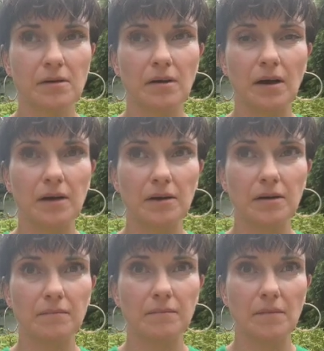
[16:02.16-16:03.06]

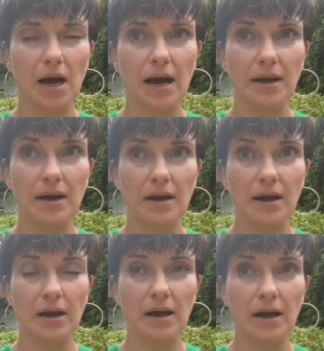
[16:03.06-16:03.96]
And
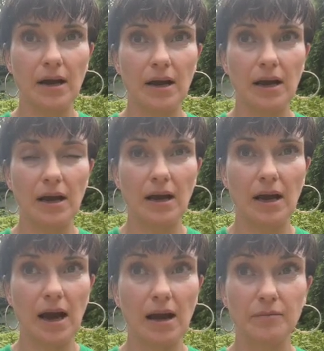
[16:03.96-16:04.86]

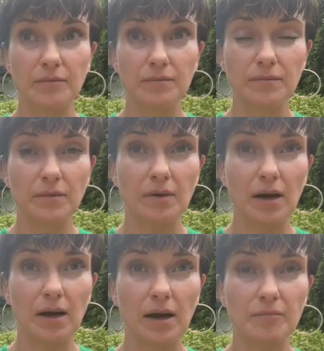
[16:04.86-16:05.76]
I'm
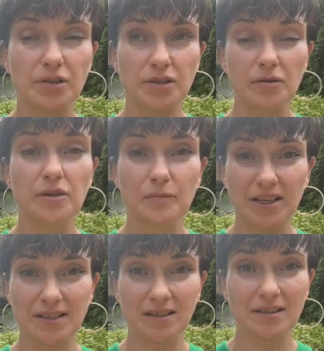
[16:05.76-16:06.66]
so
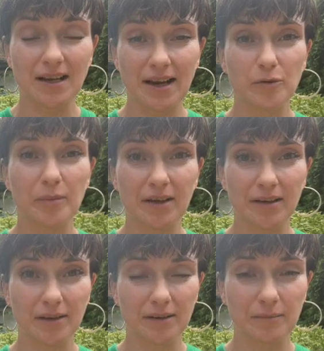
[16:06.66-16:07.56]
committed to
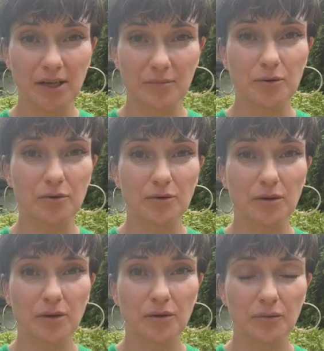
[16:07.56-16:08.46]
helping people
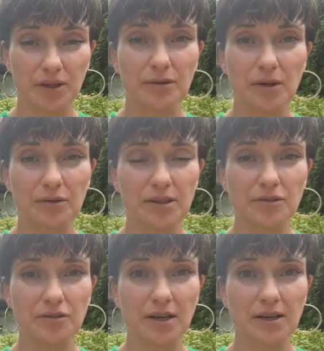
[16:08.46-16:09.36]
with both these
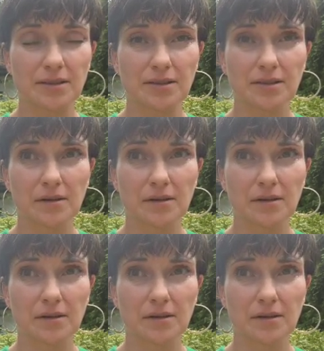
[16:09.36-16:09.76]
traits,